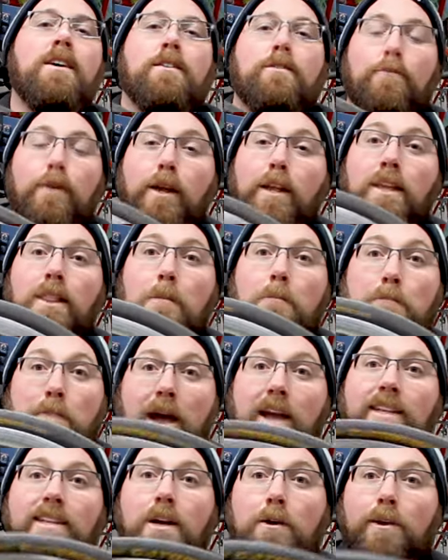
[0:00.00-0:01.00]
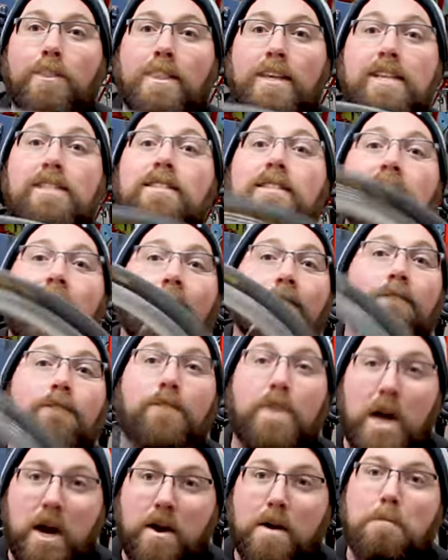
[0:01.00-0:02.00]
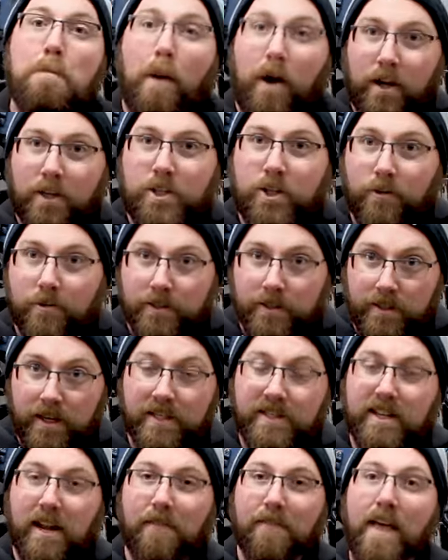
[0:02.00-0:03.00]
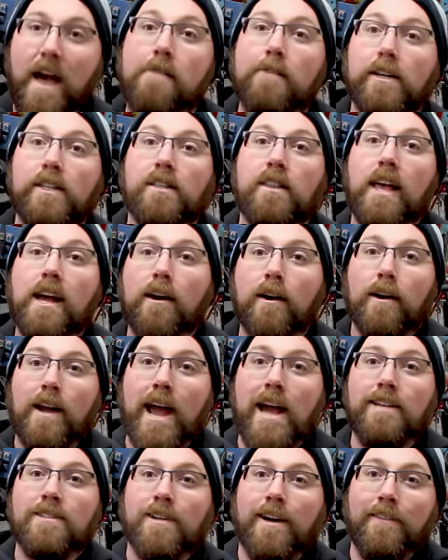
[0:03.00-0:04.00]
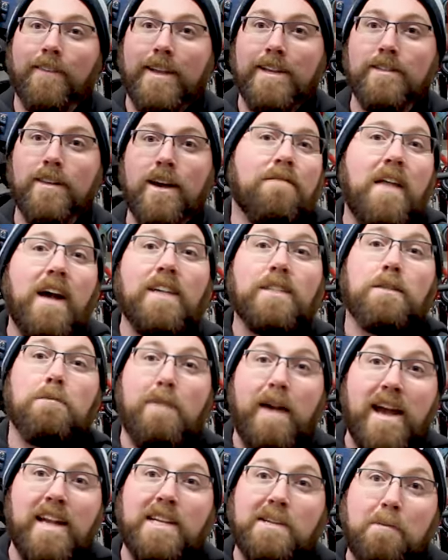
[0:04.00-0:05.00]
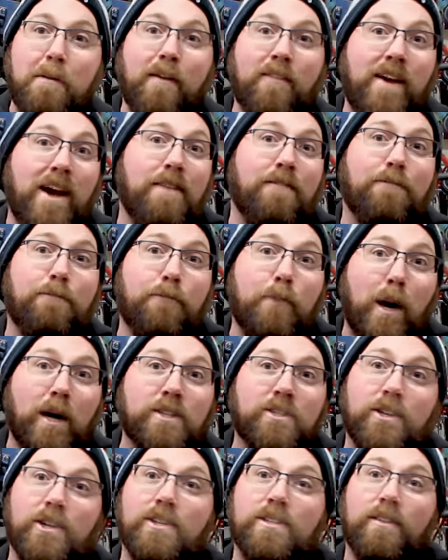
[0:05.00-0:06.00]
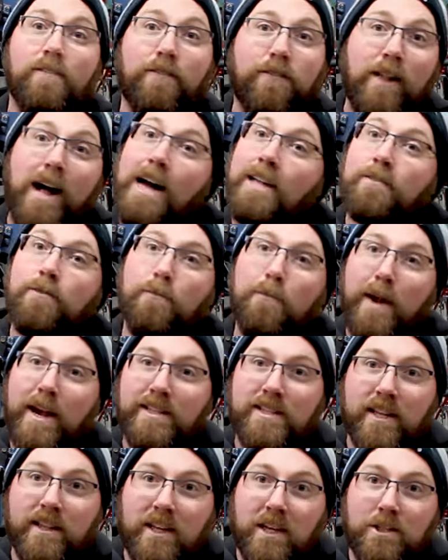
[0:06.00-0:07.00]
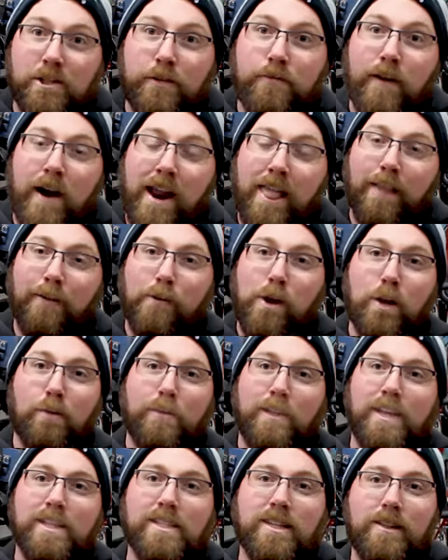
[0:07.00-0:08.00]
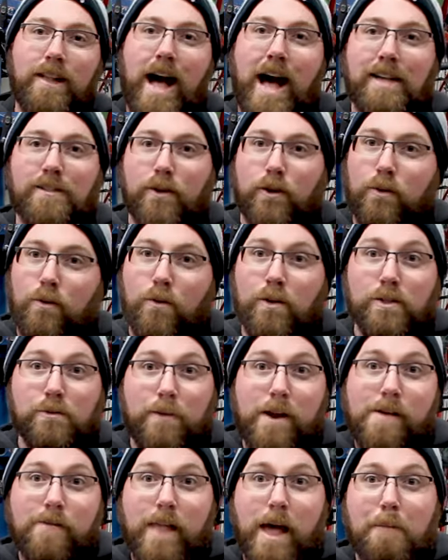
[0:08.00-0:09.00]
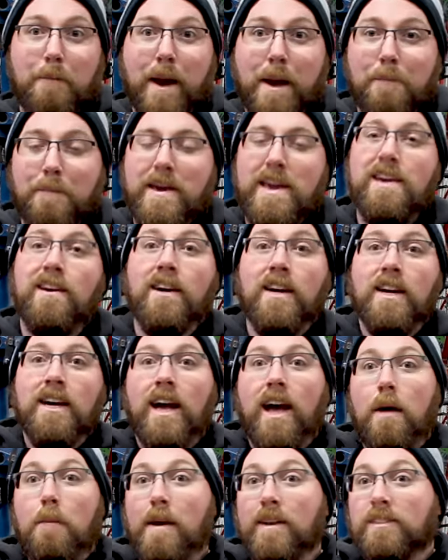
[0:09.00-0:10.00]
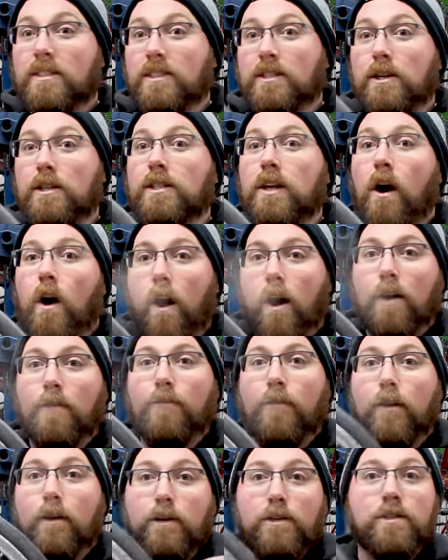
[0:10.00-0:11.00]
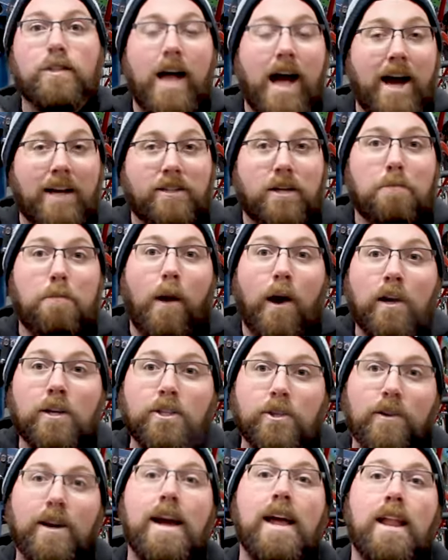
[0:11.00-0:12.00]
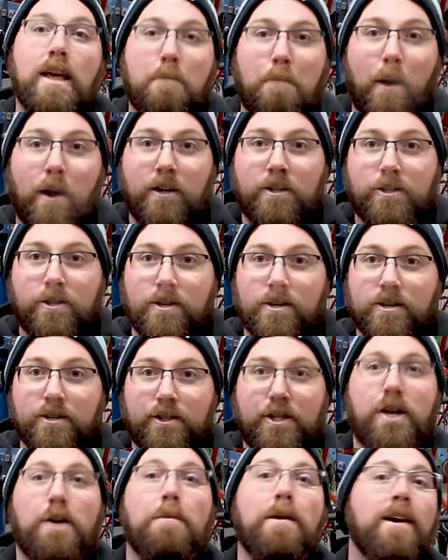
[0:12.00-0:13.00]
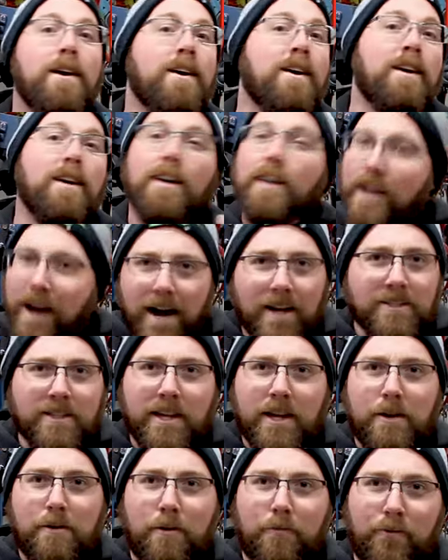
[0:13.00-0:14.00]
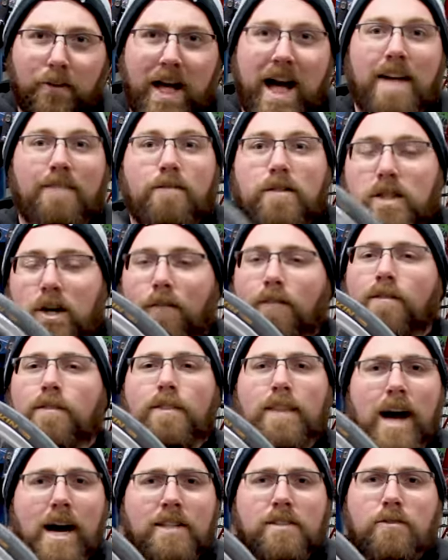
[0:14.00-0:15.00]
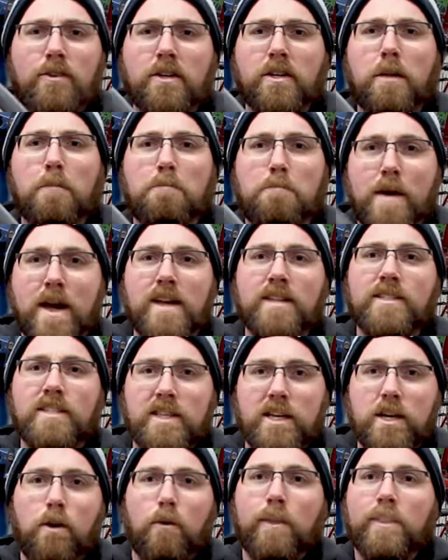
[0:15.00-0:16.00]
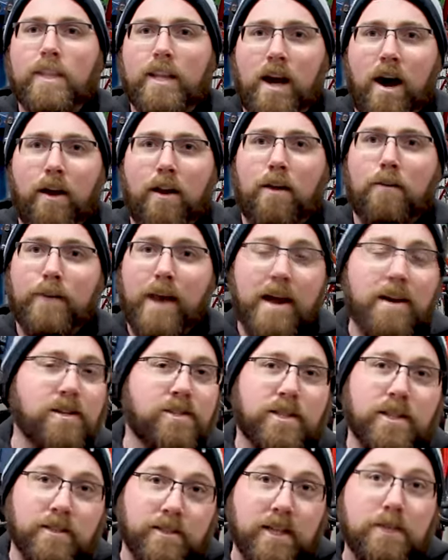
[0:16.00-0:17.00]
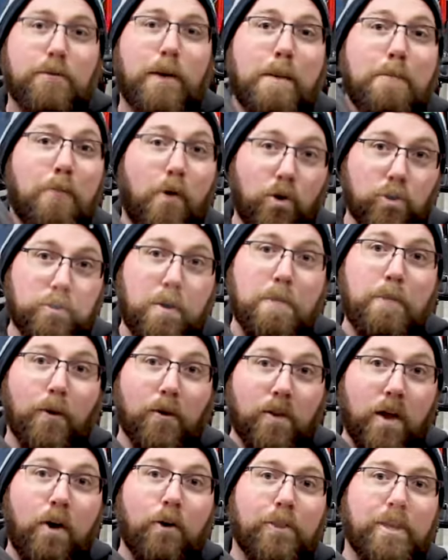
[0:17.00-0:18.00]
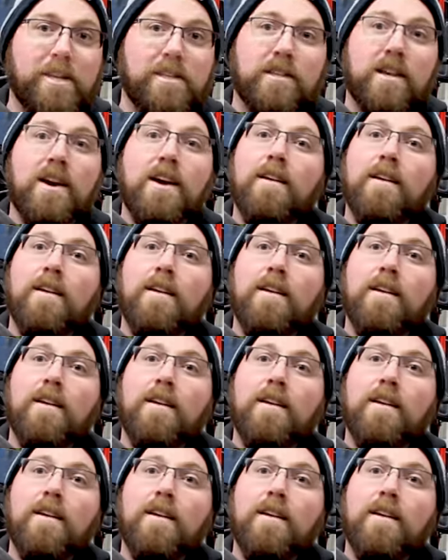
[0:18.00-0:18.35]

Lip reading: So really the big deal with these is they're very puncture resistant. They have a thicker case on these that is made to prevent punctures and flats from basic things you find on the road, whether it's glass or thorns or whatever that might be. It makes it so it's hard for those to actually puncture in and puncture your tube, causing you a flat. So that's really the big deal with Continental Gatorskins. That's why most people know these.